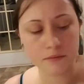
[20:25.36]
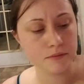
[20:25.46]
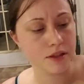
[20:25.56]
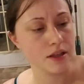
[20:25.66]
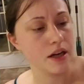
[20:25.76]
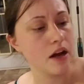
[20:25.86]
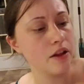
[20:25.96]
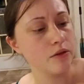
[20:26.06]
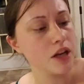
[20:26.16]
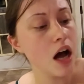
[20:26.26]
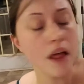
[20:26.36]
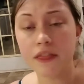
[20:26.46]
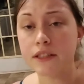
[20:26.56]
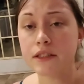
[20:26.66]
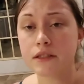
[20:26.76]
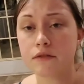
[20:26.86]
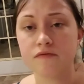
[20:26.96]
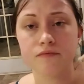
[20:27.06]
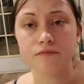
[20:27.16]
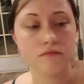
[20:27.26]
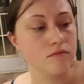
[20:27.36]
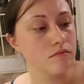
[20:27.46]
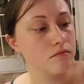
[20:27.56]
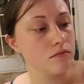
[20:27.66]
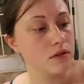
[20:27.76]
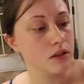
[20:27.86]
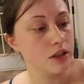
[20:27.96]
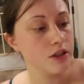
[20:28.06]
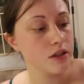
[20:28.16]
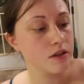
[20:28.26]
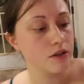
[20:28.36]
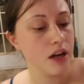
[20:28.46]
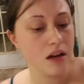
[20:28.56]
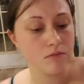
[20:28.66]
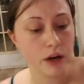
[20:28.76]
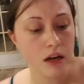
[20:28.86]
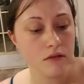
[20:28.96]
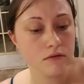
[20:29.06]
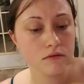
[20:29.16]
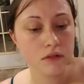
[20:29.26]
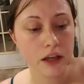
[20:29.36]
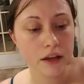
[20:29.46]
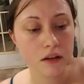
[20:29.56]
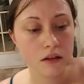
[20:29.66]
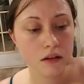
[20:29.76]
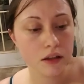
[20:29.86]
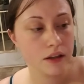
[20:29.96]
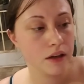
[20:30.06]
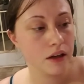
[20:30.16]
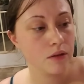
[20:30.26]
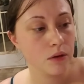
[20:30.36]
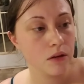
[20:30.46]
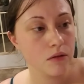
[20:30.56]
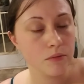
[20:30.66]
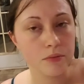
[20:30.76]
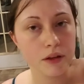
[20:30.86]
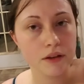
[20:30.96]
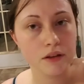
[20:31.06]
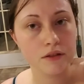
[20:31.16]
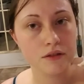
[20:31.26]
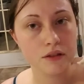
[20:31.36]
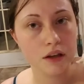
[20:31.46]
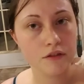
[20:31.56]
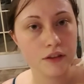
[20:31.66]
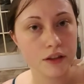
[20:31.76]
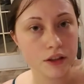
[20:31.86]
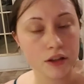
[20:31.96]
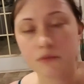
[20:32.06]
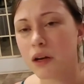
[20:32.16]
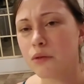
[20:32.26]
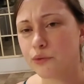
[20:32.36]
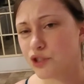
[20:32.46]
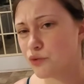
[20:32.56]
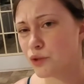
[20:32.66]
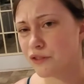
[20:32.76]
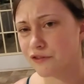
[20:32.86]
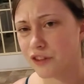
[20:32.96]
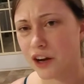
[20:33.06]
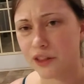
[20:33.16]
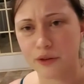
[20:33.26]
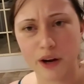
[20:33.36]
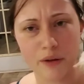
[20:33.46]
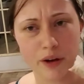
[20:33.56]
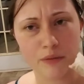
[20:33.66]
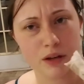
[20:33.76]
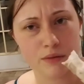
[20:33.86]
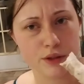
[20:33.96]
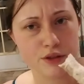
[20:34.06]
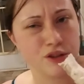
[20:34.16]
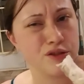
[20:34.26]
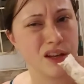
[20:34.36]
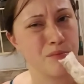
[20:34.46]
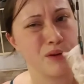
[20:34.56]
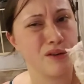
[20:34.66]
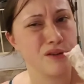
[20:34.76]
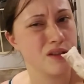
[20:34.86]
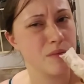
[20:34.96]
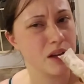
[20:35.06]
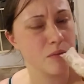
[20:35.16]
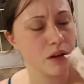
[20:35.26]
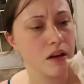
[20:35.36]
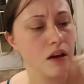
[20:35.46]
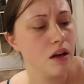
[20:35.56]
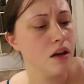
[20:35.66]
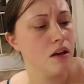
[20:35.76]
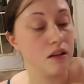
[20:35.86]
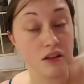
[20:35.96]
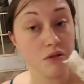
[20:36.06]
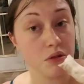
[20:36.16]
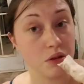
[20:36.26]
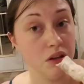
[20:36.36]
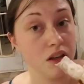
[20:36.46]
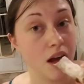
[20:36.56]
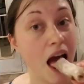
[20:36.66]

Seeing how those. This is delicious. They're not brown like an egg roll, but they're definitely. It probably just wasn't fried the right way. I probably should have used like butter or something, but these are good.